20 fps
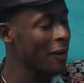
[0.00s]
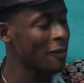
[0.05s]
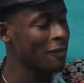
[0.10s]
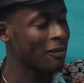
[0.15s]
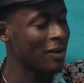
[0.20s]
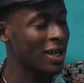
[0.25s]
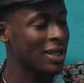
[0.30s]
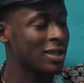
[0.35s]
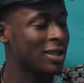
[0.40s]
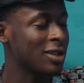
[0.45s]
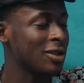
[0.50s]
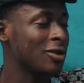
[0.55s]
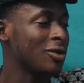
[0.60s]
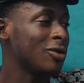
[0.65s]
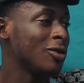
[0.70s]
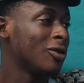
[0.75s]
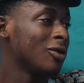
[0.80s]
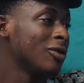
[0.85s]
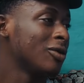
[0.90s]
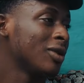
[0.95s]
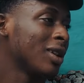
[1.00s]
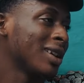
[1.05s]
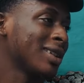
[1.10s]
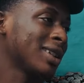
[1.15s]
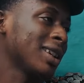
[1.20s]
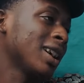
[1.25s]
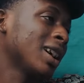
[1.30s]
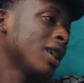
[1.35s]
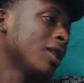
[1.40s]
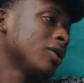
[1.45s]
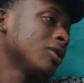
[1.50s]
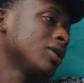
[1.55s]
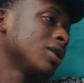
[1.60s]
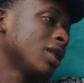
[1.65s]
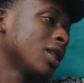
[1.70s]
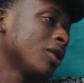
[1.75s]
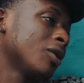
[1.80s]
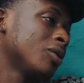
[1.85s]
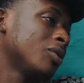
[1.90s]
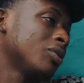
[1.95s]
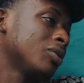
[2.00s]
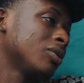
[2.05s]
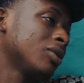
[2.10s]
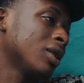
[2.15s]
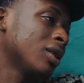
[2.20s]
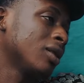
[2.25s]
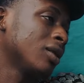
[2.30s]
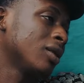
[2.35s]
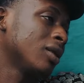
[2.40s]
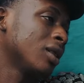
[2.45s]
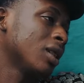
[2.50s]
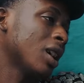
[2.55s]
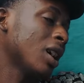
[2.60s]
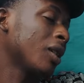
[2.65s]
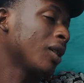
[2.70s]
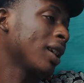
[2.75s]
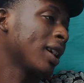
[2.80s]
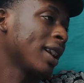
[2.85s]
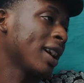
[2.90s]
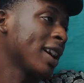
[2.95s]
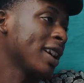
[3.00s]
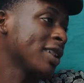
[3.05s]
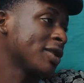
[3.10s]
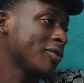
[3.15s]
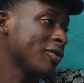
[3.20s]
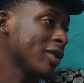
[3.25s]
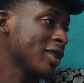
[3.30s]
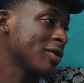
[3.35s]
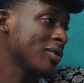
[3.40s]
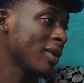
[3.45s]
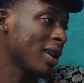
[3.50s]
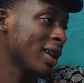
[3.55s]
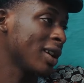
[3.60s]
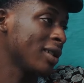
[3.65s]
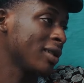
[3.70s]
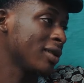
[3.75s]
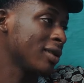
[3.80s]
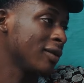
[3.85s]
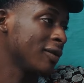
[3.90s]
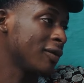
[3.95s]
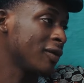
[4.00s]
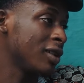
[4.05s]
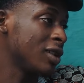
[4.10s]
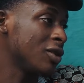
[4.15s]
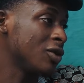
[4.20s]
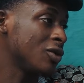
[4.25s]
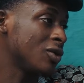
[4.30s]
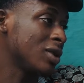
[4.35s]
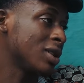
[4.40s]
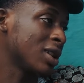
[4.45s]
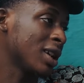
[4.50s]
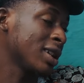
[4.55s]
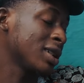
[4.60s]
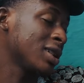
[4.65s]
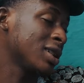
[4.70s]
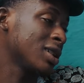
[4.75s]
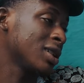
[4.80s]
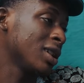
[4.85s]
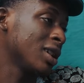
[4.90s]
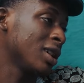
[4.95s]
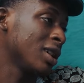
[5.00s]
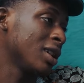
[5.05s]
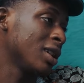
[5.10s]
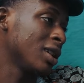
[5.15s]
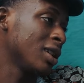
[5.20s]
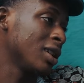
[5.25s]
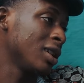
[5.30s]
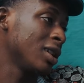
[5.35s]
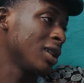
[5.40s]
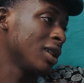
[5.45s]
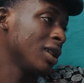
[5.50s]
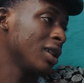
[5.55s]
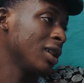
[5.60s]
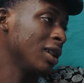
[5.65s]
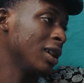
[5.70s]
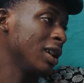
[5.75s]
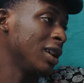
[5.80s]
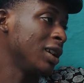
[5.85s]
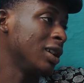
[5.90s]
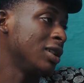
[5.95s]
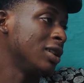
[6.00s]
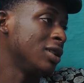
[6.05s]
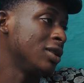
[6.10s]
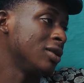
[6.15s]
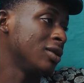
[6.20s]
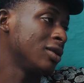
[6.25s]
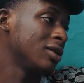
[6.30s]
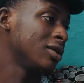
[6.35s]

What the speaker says: But, you know, as a house help, how can I express my feelings to such a lady?